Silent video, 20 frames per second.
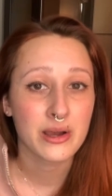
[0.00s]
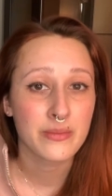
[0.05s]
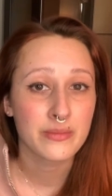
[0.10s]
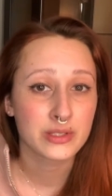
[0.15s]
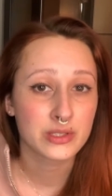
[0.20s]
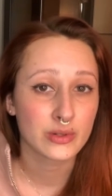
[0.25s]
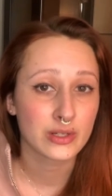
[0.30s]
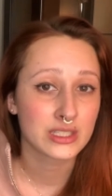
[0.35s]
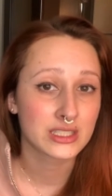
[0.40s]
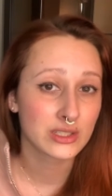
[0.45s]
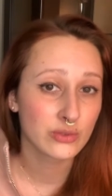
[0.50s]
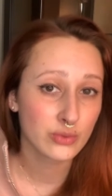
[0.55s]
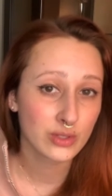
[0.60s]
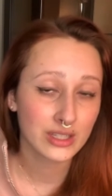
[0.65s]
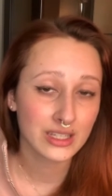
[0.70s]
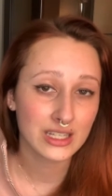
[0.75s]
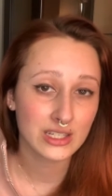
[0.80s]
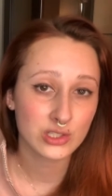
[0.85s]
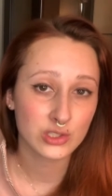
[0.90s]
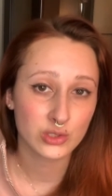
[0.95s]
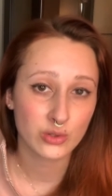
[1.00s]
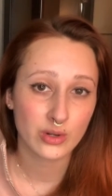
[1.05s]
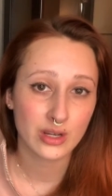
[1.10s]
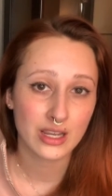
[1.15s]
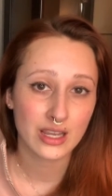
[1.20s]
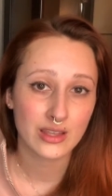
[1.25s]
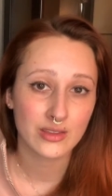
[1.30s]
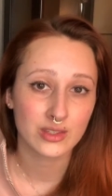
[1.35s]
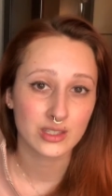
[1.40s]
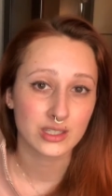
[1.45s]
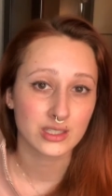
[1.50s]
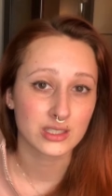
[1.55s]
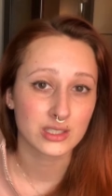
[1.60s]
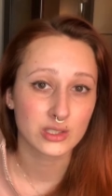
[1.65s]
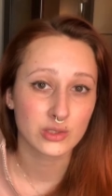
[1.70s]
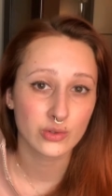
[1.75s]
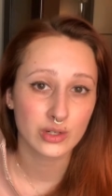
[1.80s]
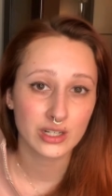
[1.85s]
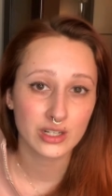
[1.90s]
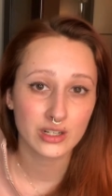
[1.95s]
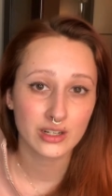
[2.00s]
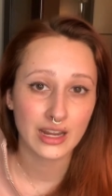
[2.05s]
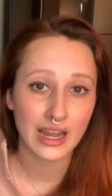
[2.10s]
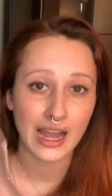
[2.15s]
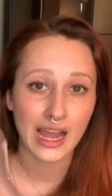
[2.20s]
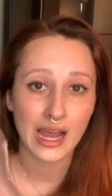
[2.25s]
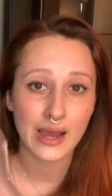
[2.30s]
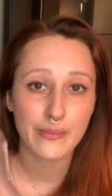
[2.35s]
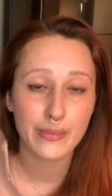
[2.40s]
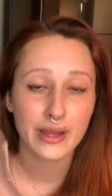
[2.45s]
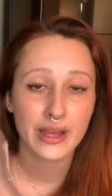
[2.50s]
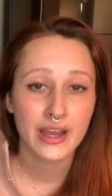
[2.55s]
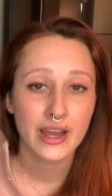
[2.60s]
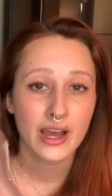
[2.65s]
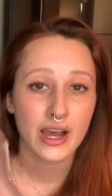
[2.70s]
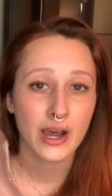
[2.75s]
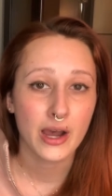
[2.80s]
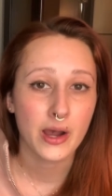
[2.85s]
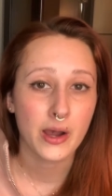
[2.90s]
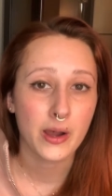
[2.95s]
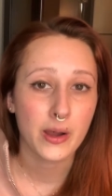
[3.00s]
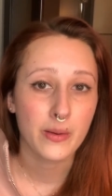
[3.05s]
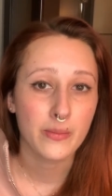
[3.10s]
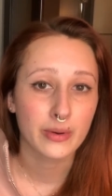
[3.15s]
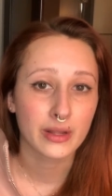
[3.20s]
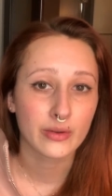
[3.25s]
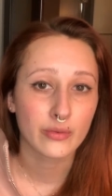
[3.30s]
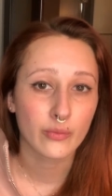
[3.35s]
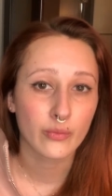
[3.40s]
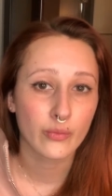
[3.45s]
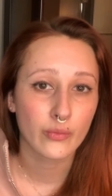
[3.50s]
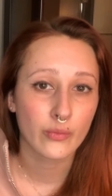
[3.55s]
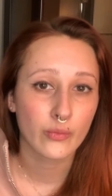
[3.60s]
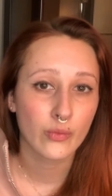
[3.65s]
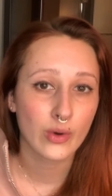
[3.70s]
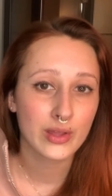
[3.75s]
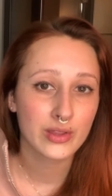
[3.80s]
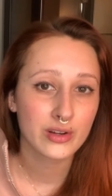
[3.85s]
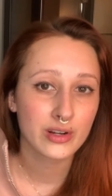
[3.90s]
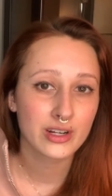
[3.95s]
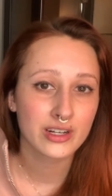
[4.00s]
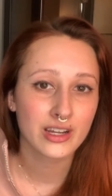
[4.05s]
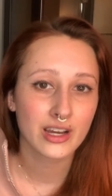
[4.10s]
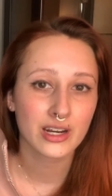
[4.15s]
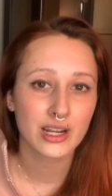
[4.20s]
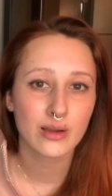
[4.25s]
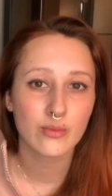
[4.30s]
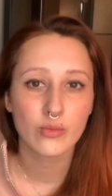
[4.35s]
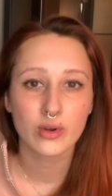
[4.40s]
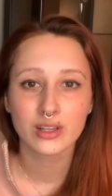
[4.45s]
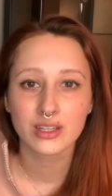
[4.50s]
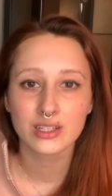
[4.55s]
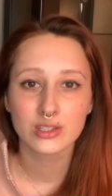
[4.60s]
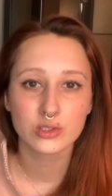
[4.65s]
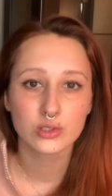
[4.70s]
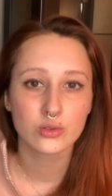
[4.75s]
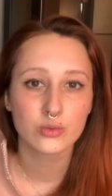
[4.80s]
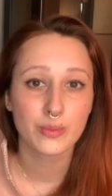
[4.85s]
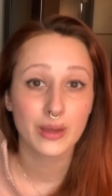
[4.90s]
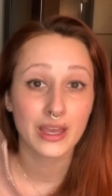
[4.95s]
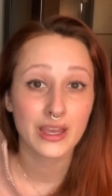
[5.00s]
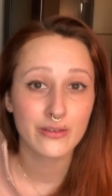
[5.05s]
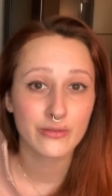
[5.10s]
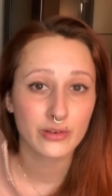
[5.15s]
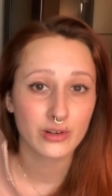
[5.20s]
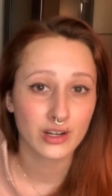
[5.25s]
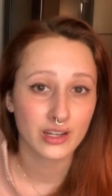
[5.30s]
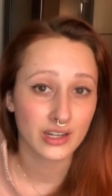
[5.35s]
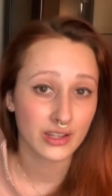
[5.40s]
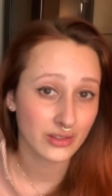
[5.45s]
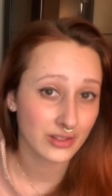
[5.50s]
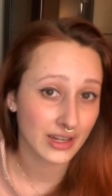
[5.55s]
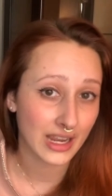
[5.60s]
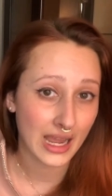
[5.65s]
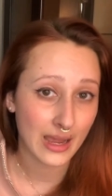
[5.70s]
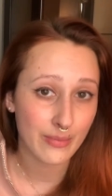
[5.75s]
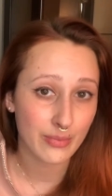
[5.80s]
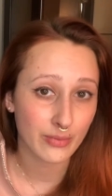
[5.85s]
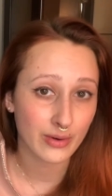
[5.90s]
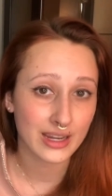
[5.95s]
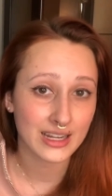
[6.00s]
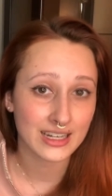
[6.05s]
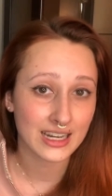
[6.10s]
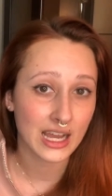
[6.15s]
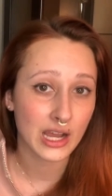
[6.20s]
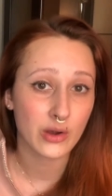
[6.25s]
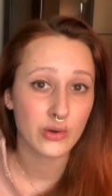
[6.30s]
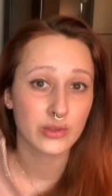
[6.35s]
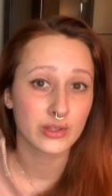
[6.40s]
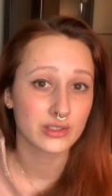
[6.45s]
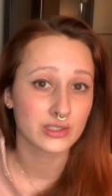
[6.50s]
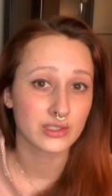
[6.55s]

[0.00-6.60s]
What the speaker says: So I did really enjoy the Scritter app, but whether or not I'm willing to pay for another app right now, there's